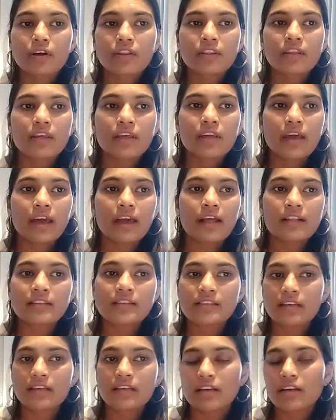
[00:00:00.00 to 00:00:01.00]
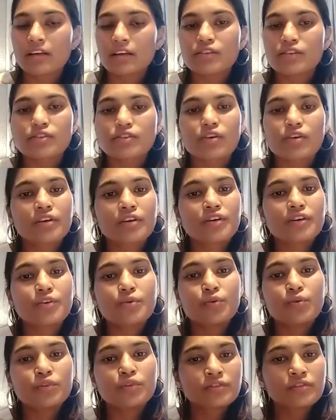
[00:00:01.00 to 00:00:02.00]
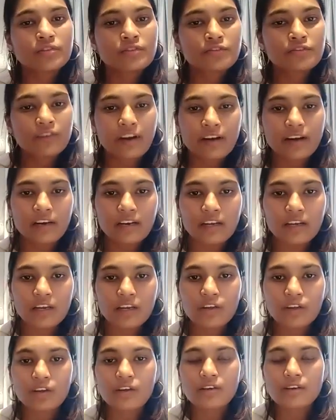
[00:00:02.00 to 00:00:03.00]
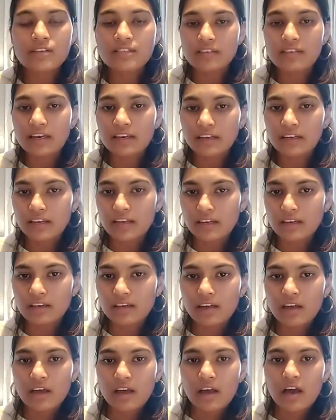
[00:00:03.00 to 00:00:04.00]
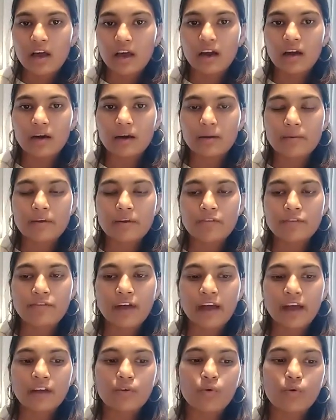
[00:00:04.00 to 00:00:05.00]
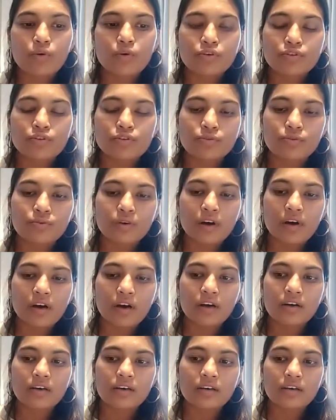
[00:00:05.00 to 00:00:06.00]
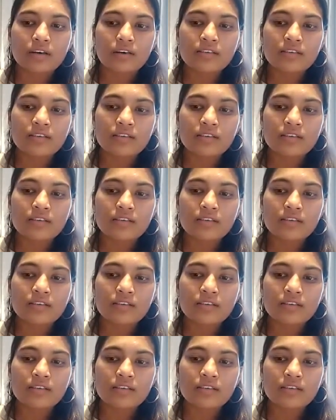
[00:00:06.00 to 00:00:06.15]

the health setting is not a youth friendly uh, setting uh, if i go to uh, a